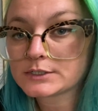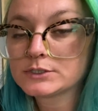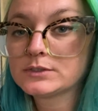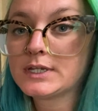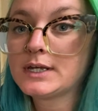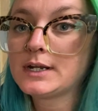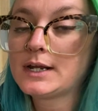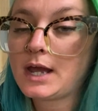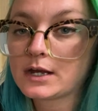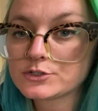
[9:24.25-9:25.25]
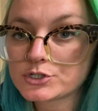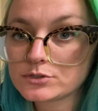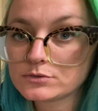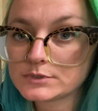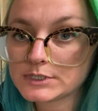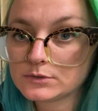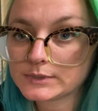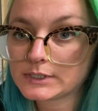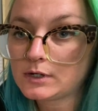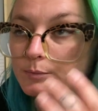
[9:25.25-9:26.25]
So then I had to deal with
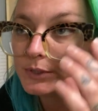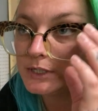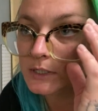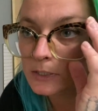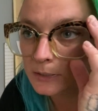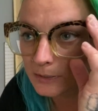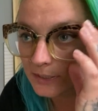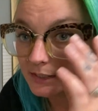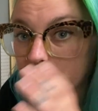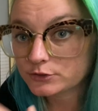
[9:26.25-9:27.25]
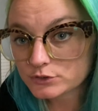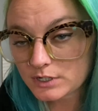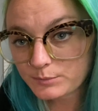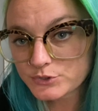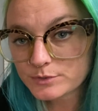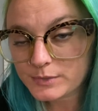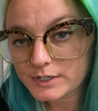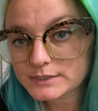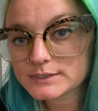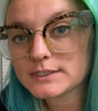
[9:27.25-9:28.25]
the company and get a new temperature
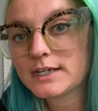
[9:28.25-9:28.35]
box.